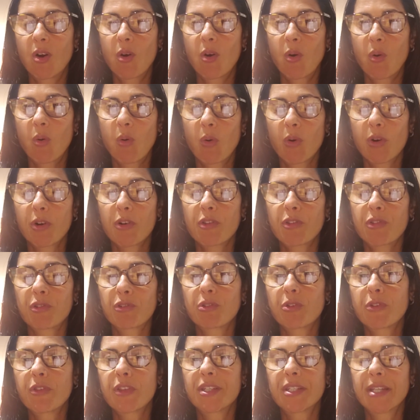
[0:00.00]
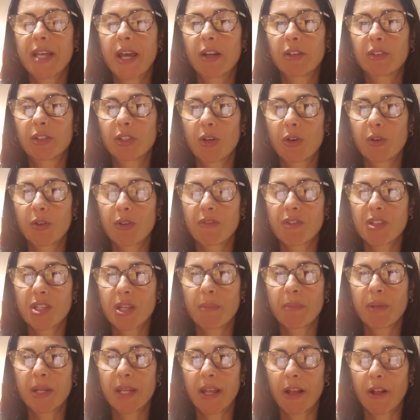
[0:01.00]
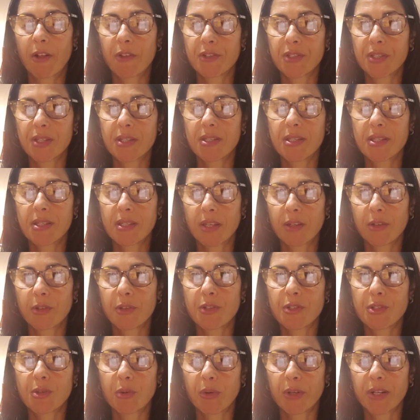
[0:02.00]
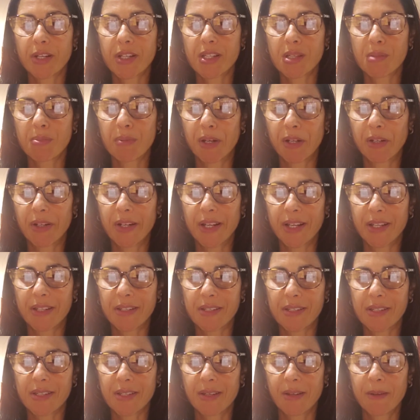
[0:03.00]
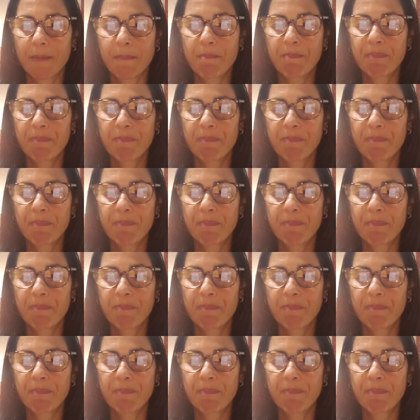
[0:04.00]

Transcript: or through the download of somebody else's skills or experience.